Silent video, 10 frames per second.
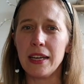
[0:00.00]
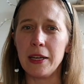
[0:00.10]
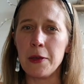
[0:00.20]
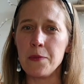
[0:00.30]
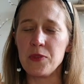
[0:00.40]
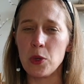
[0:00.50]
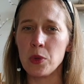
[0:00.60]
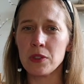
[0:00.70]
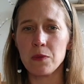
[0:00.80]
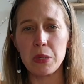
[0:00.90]
So it
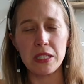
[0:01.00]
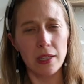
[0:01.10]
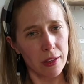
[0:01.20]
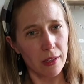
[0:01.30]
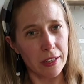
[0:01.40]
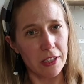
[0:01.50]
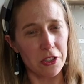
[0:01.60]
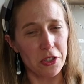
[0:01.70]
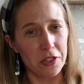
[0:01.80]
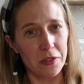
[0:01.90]
wasn't particularly
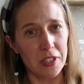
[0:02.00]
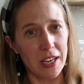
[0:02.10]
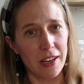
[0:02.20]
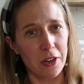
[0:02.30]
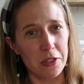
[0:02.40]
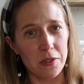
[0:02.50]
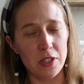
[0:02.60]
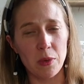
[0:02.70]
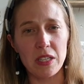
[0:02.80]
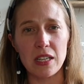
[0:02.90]
conducive to getting lots of
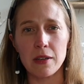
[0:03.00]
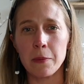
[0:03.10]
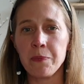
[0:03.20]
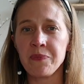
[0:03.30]
sewing done.